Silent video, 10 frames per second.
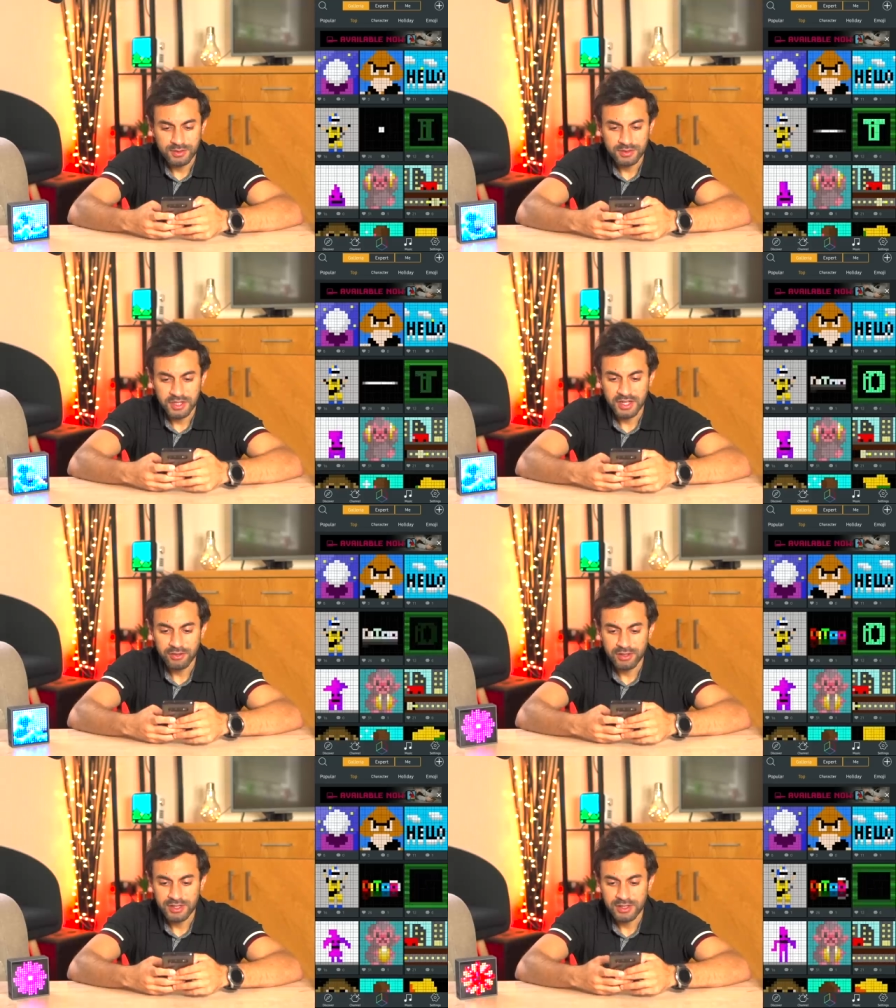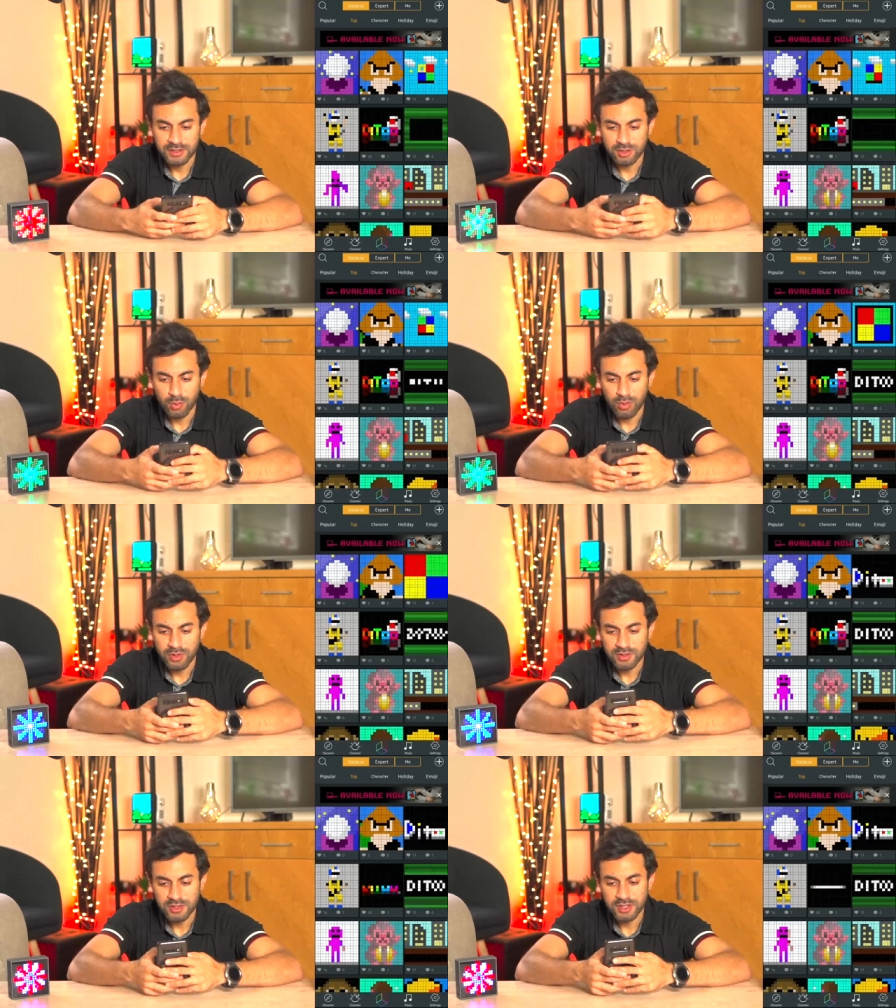So here are the uh, top
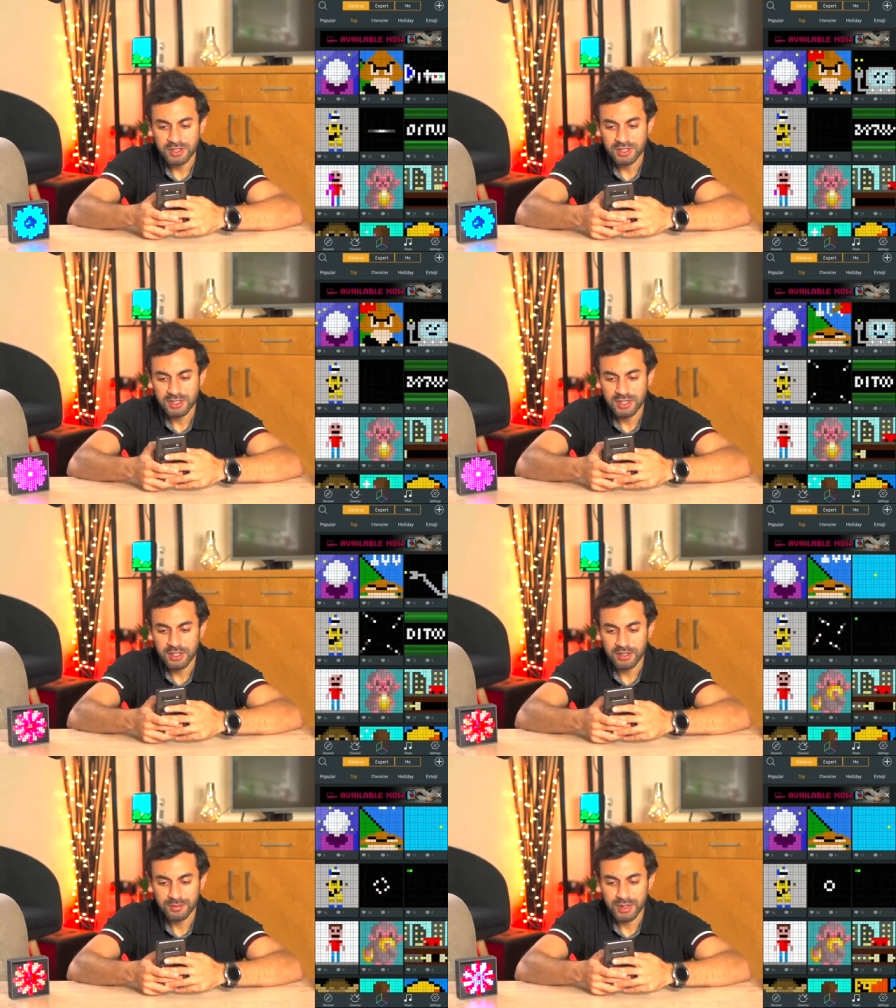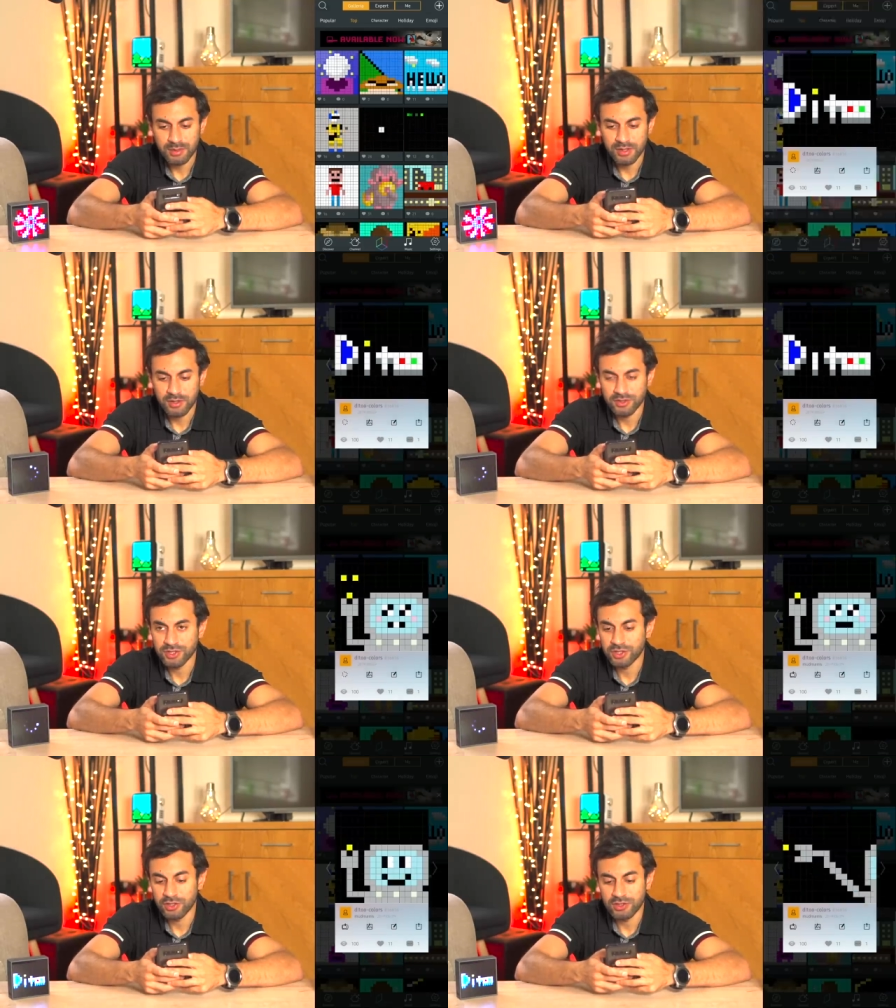ones. You can see here, maybe I'll
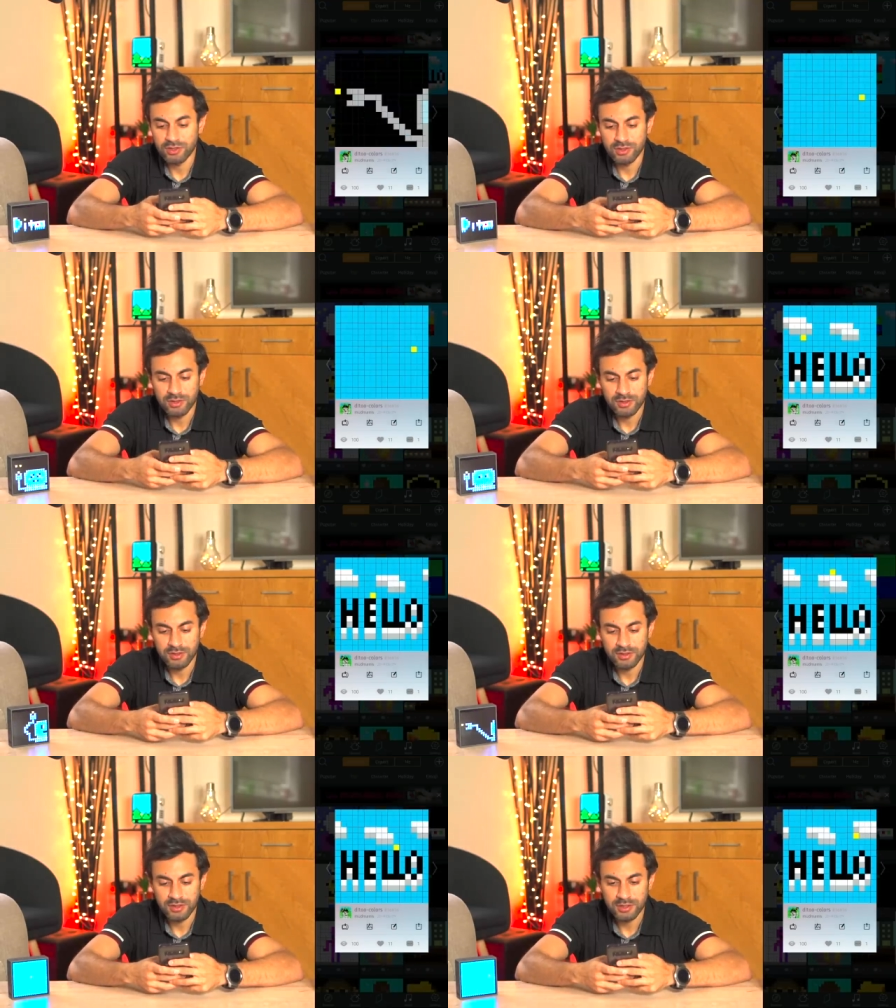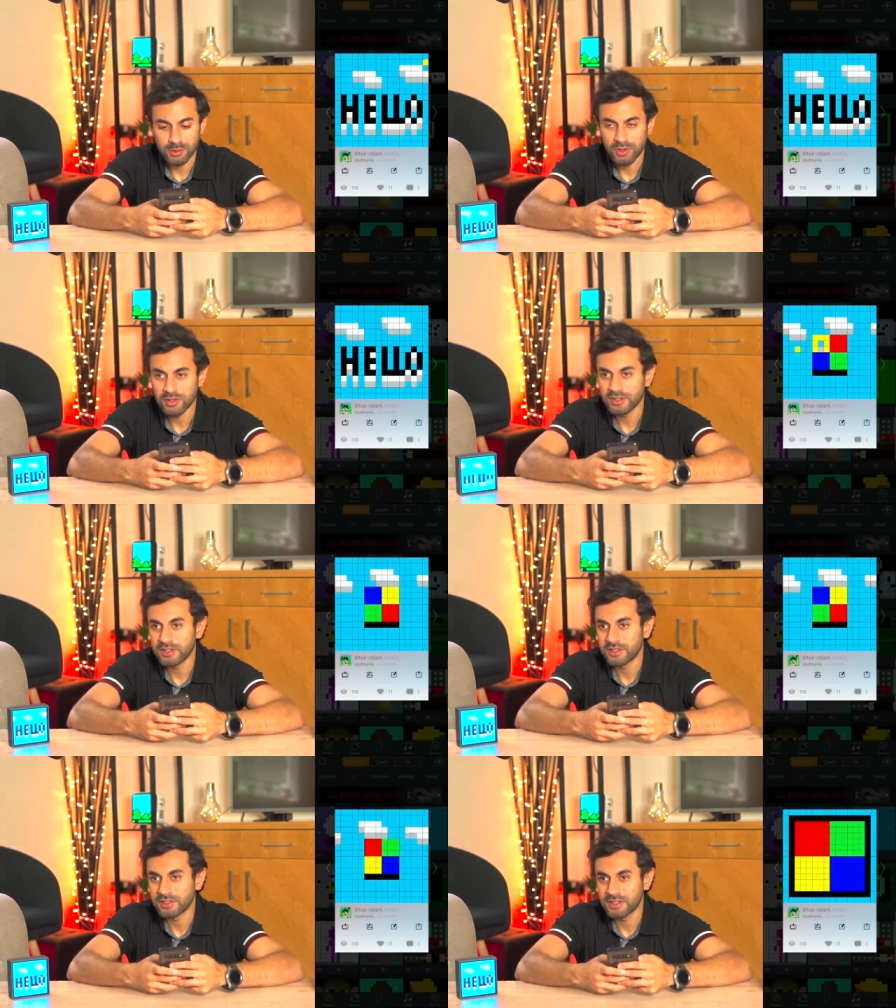just show you this
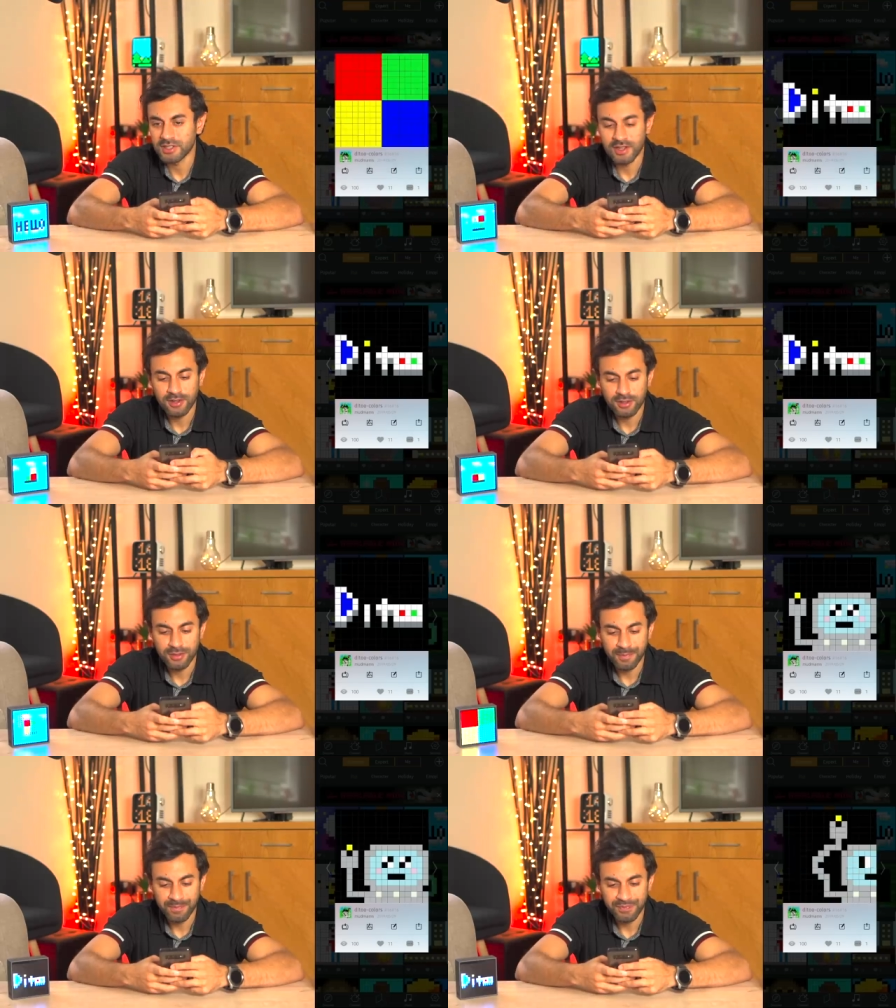one. It says hello.